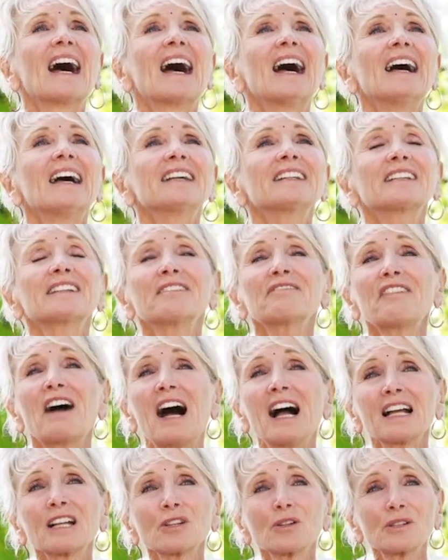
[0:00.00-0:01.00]
And if
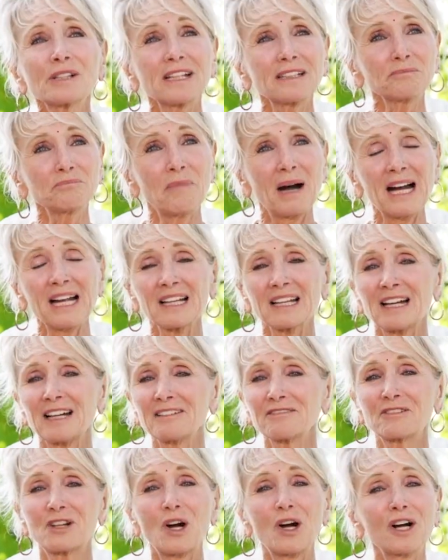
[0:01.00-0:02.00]
I look at my
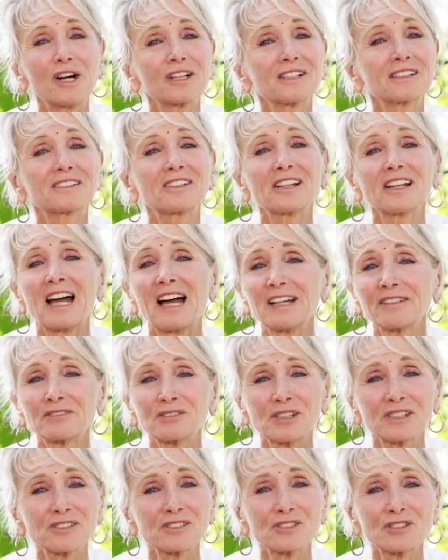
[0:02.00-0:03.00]
life guide, the life
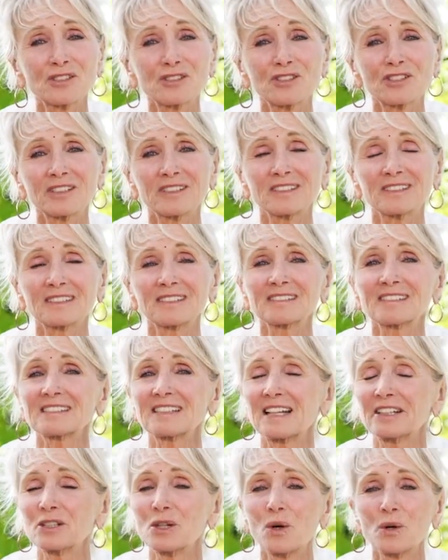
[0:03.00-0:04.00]
transition is
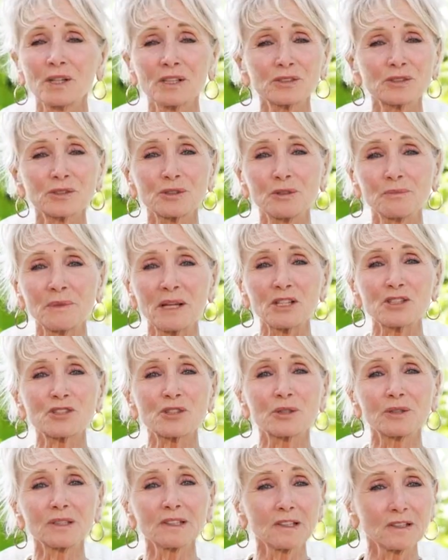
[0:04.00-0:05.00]
like going through a
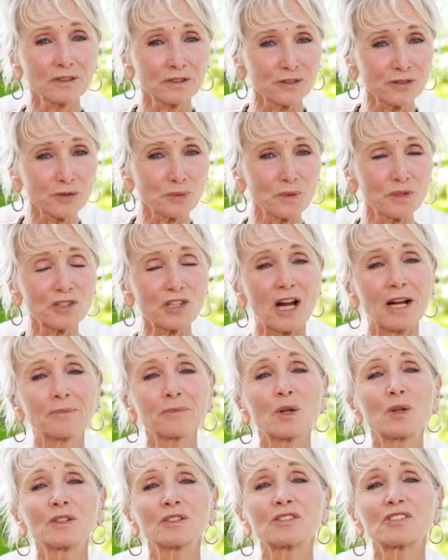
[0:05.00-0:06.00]
major illness, which
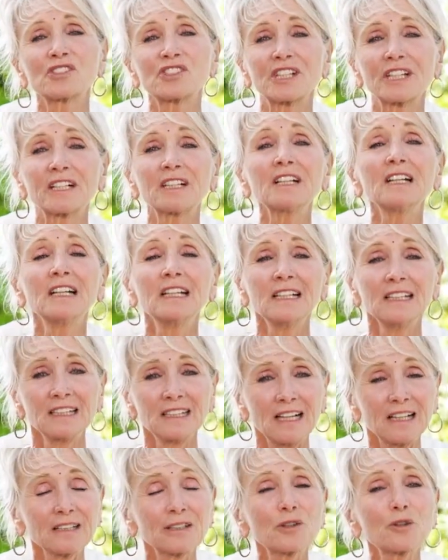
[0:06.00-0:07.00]
I'm going to share
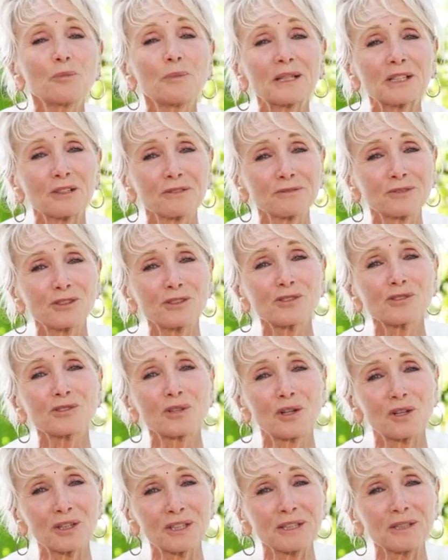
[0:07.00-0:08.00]
a little bit of the
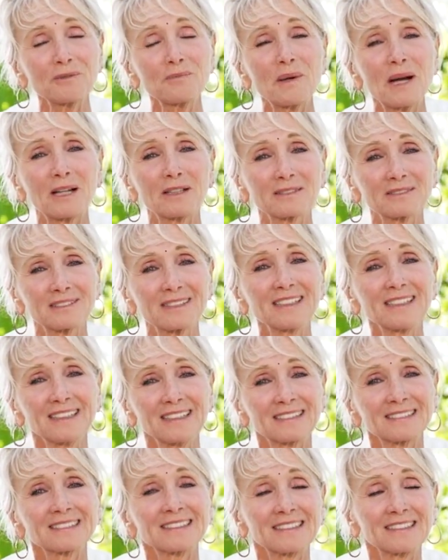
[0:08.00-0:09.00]
story about
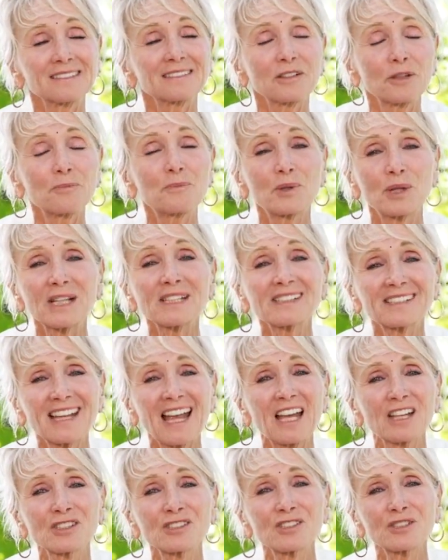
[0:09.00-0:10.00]
the breast
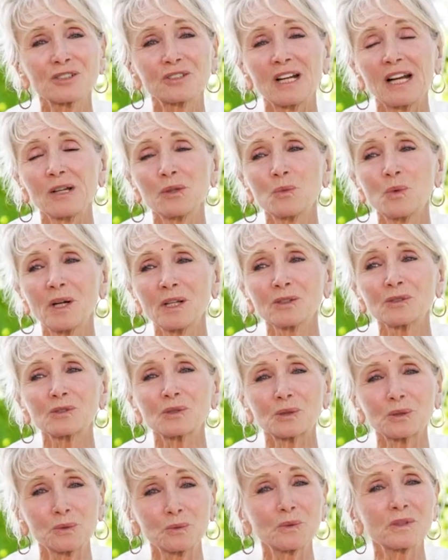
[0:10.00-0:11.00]
cancer I went
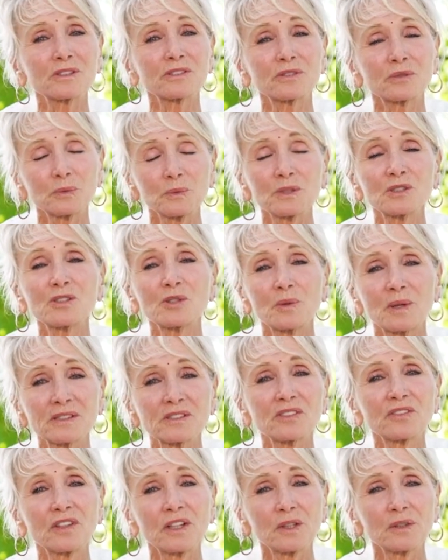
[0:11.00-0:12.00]
through, which
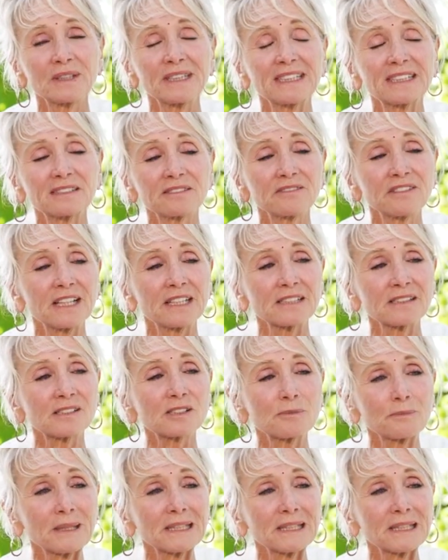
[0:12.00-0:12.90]
was very advanced.